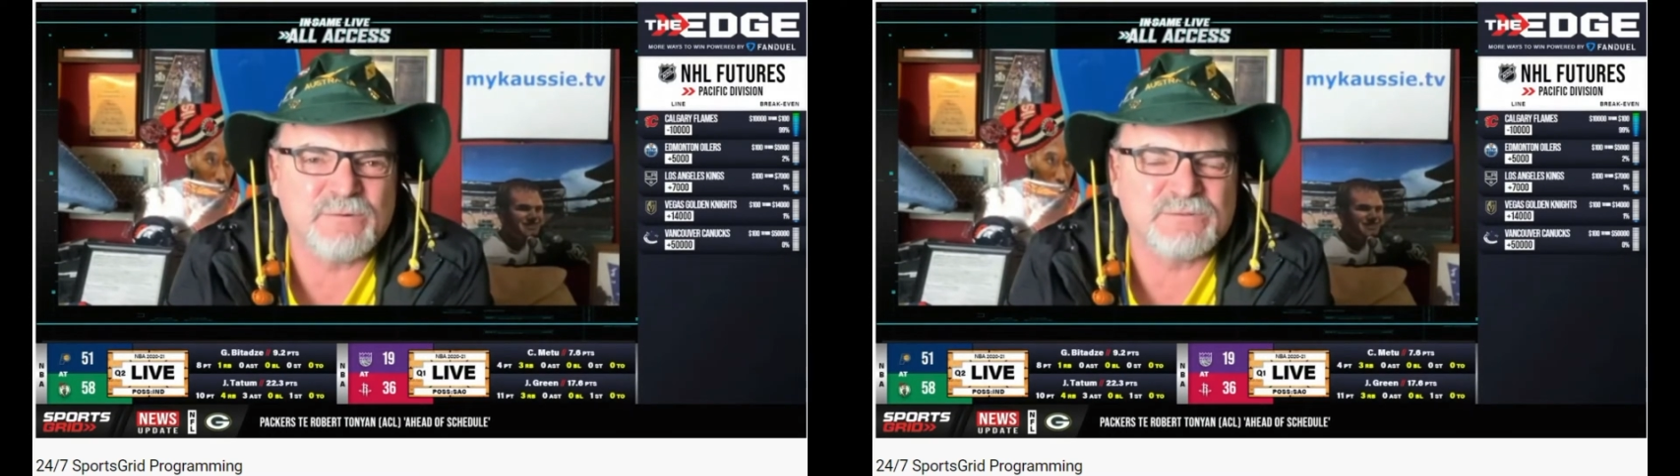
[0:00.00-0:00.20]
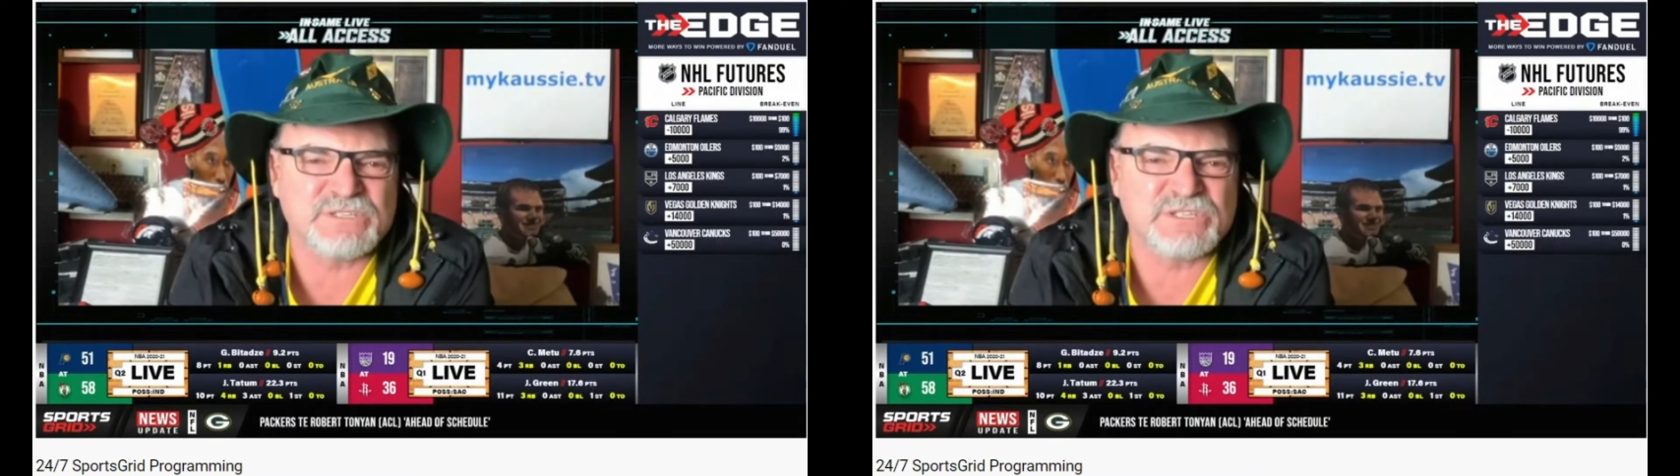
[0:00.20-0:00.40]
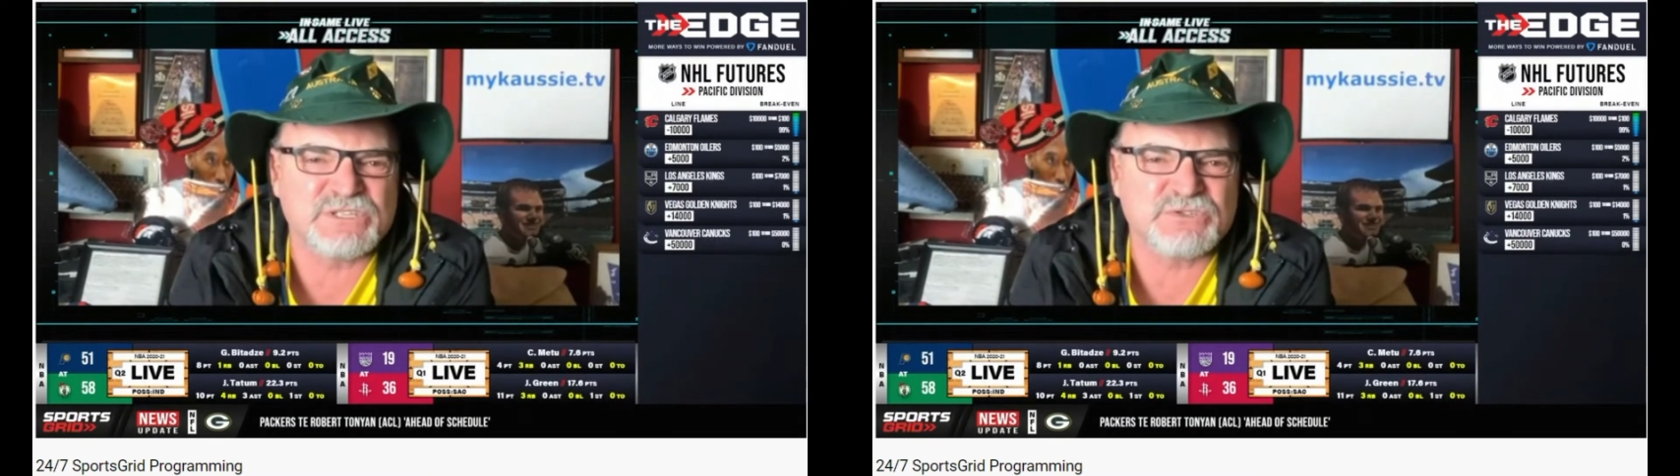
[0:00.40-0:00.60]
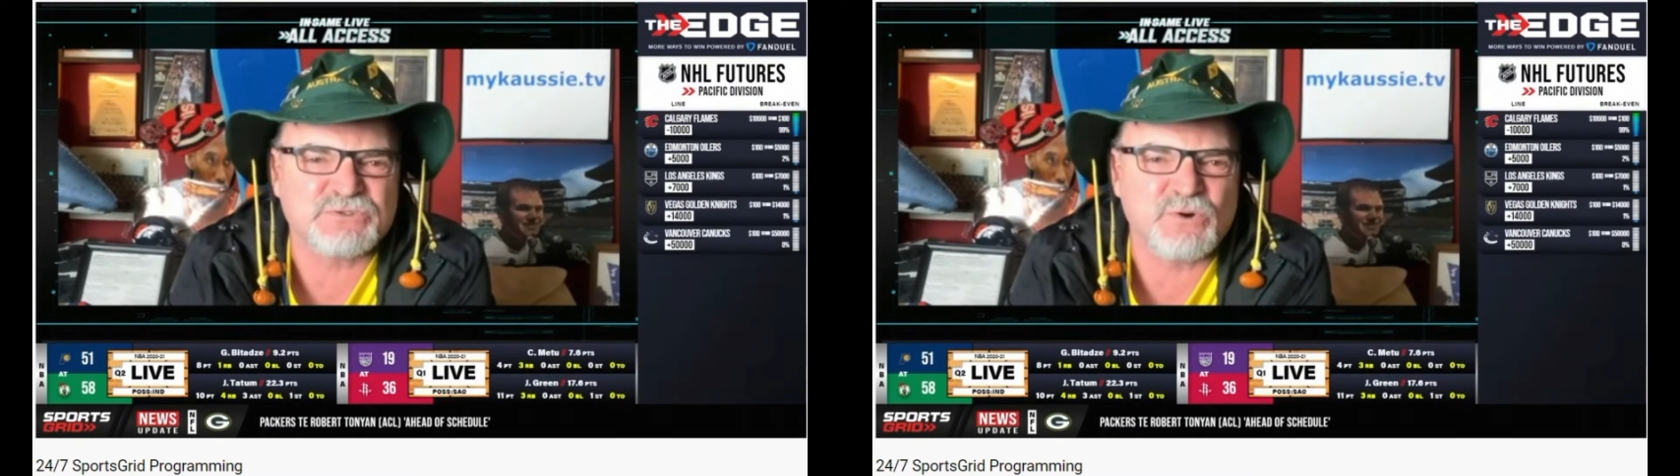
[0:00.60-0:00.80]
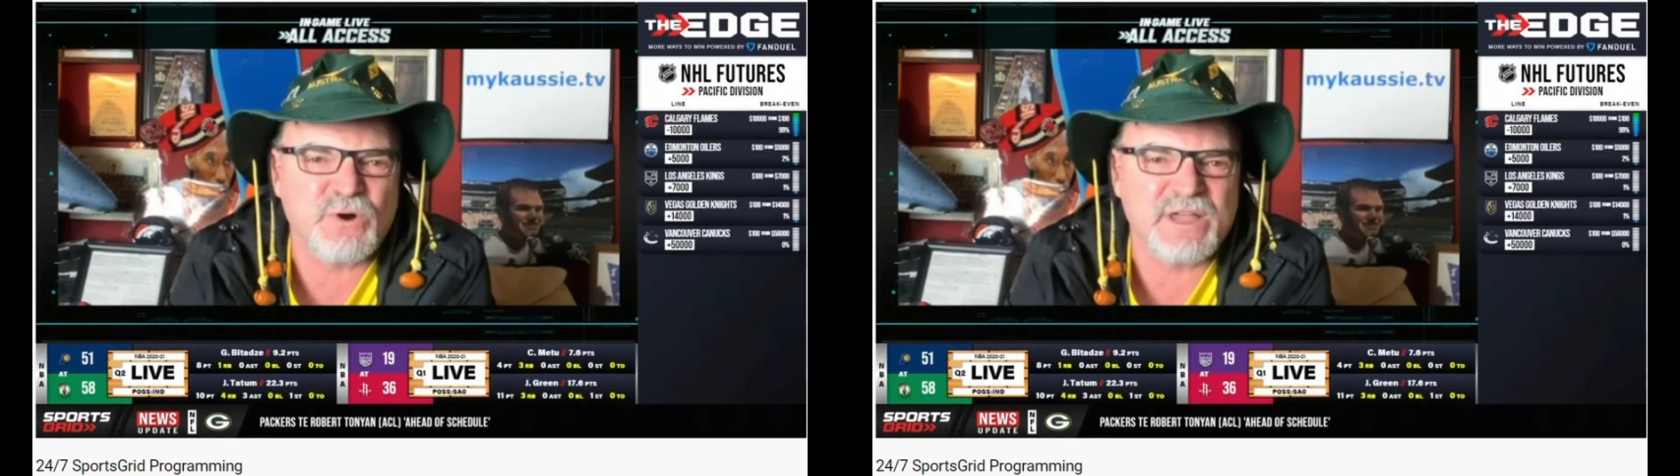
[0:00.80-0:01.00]
will
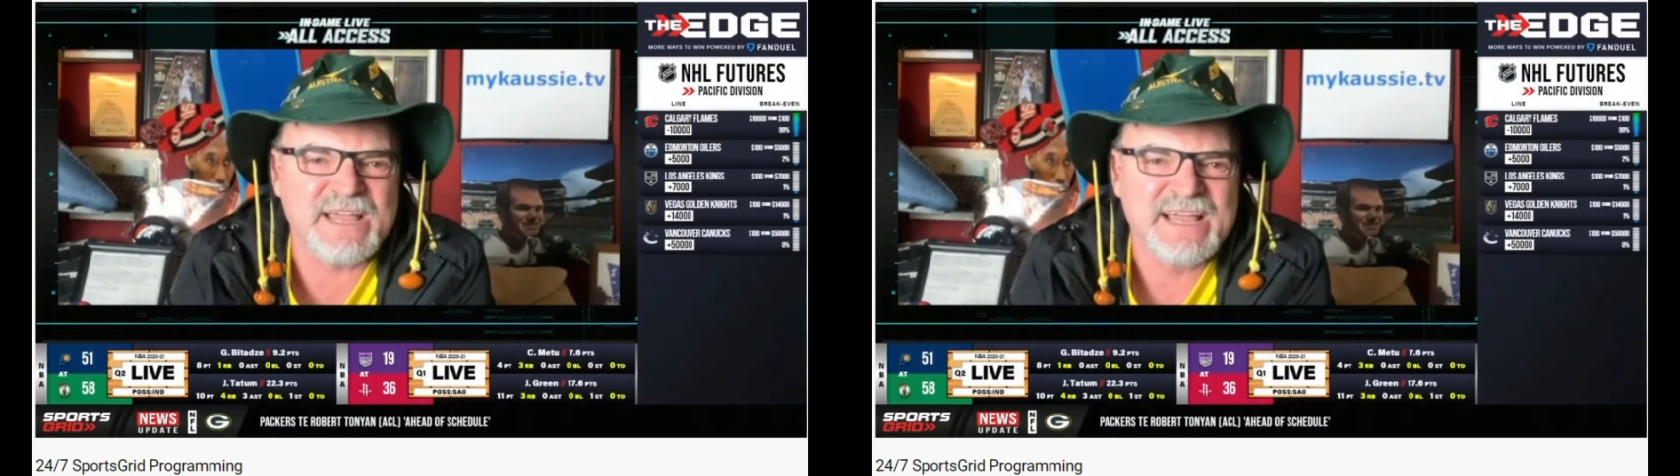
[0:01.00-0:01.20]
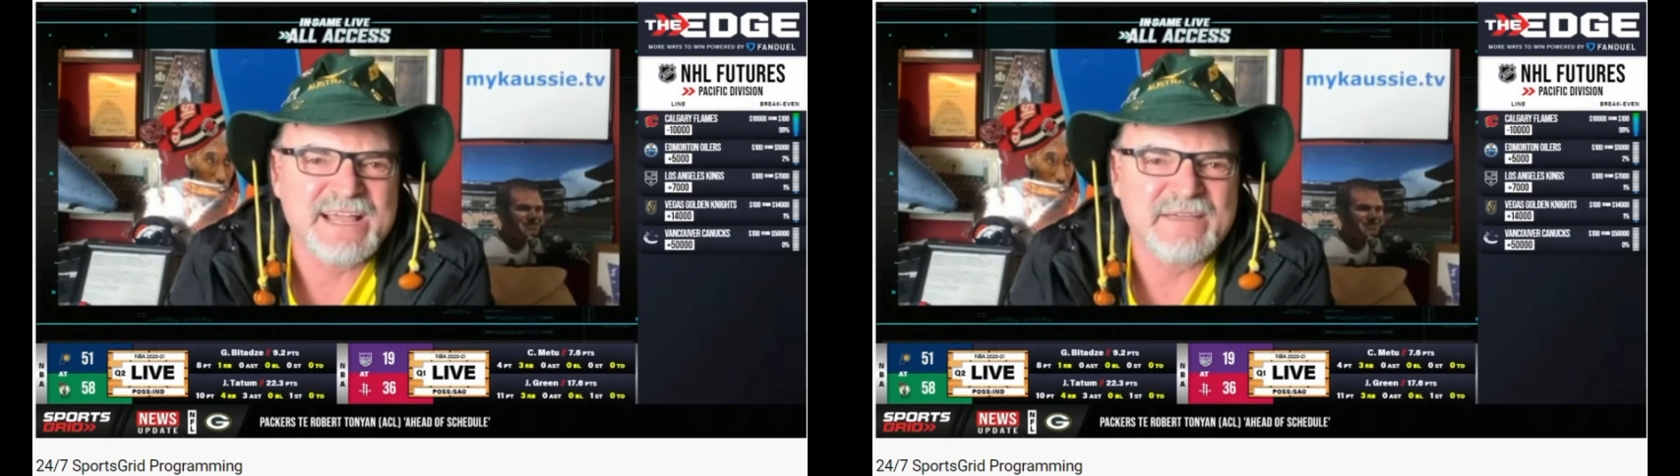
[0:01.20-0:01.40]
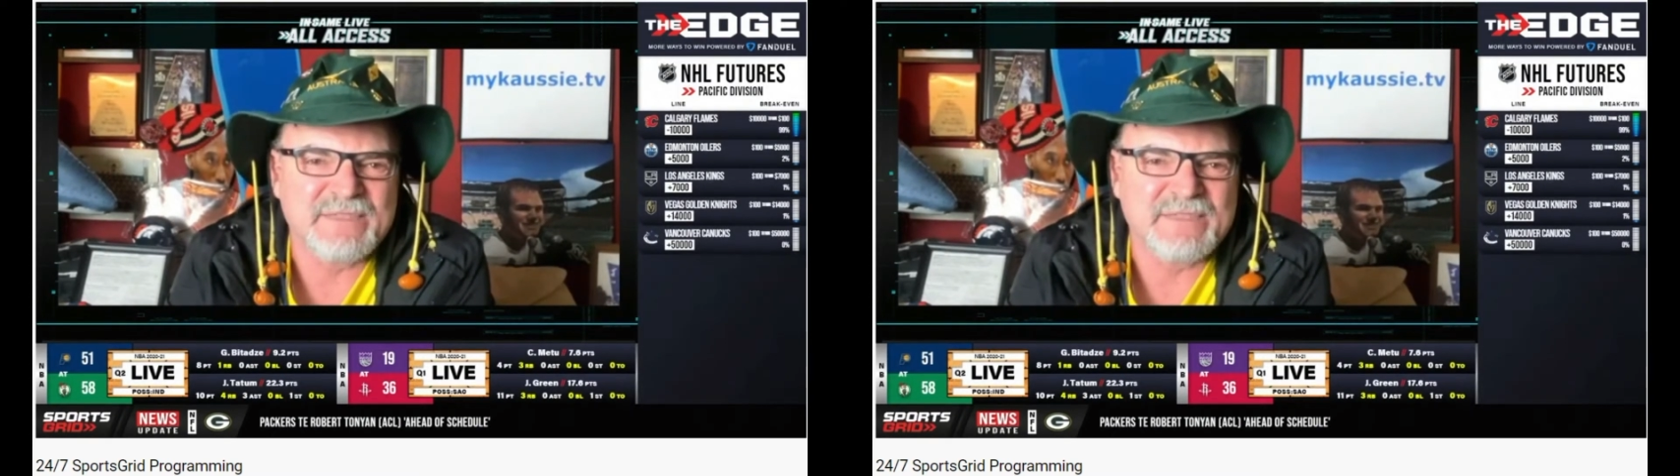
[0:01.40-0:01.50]
destroy